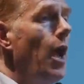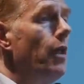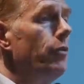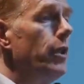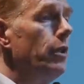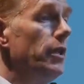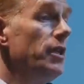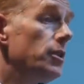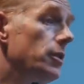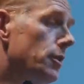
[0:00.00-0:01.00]
And the
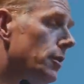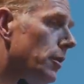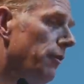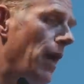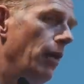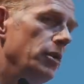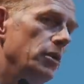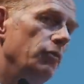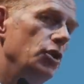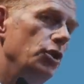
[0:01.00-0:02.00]
leaders, the
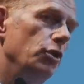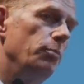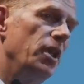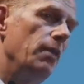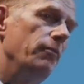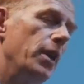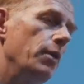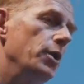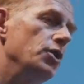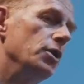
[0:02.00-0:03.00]
founders of Intuit, became
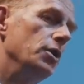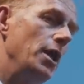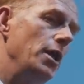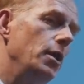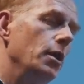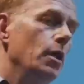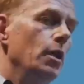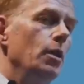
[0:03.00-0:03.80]
very rich indeed.